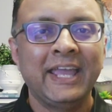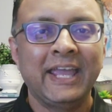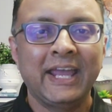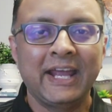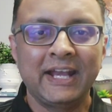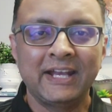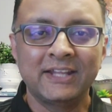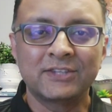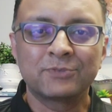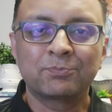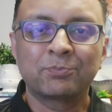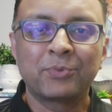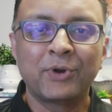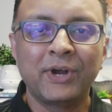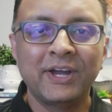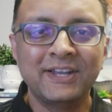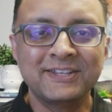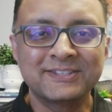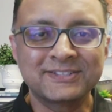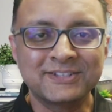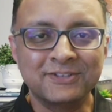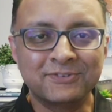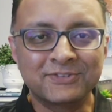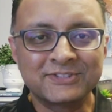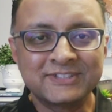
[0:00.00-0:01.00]
and it's
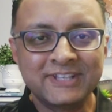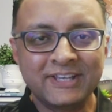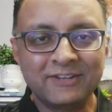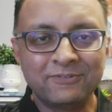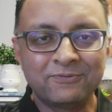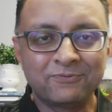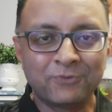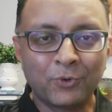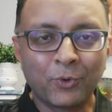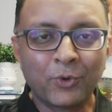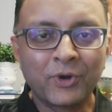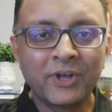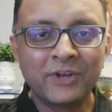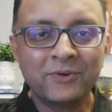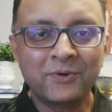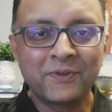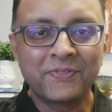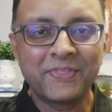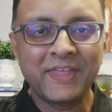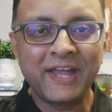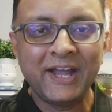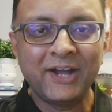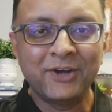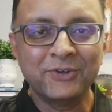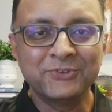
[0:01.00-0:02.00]
priced at say
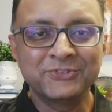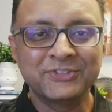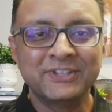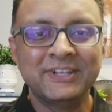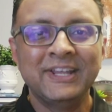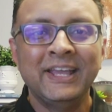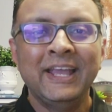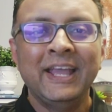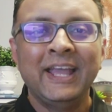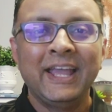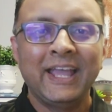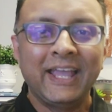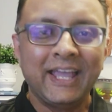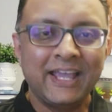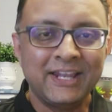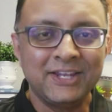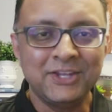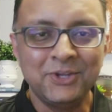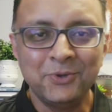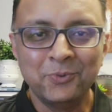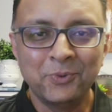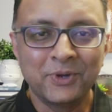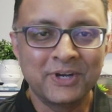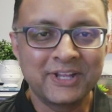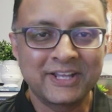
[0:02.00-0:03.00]
400,000,
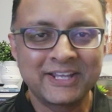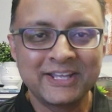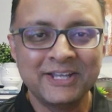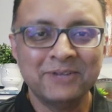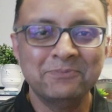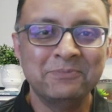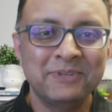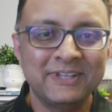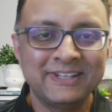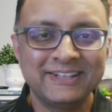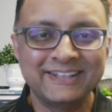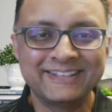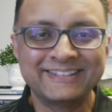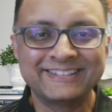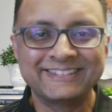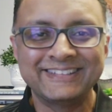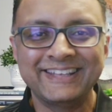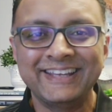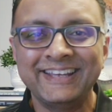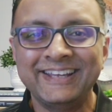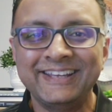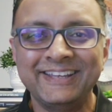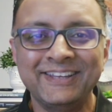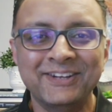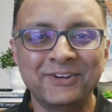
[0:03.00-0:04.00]
and you want to come in at
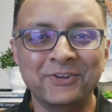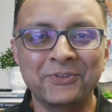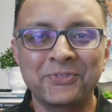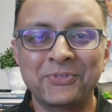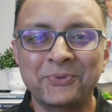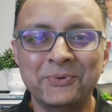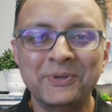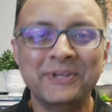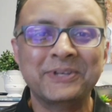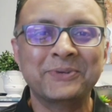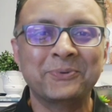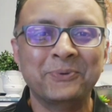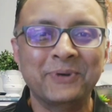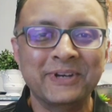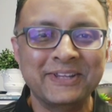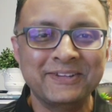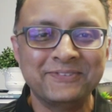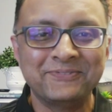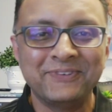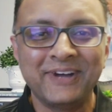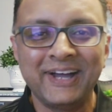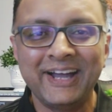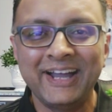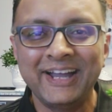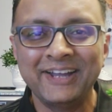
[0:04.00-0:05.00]
say
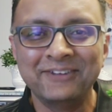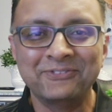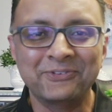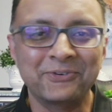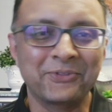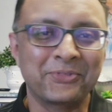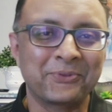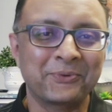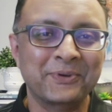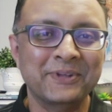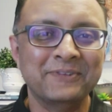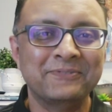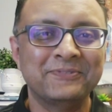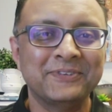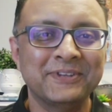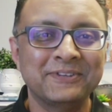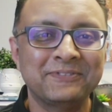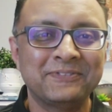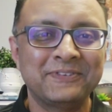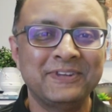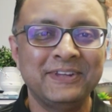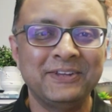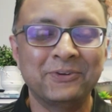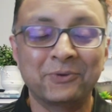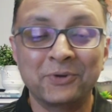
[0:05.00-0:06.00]
325 or
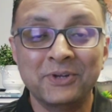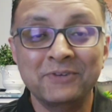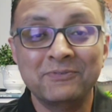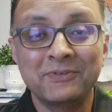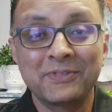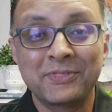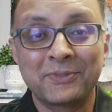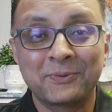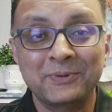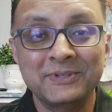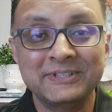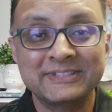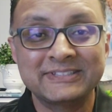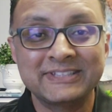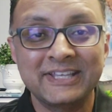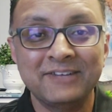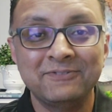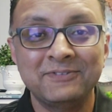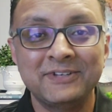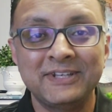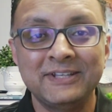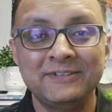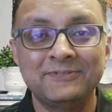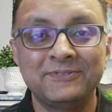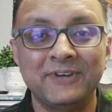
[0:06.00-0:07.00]
350 or even
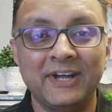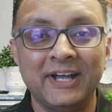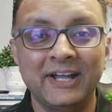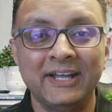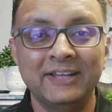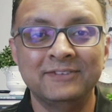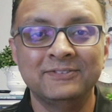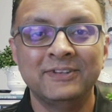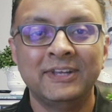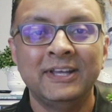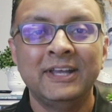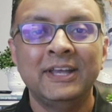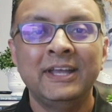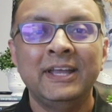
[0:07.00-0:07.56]
375,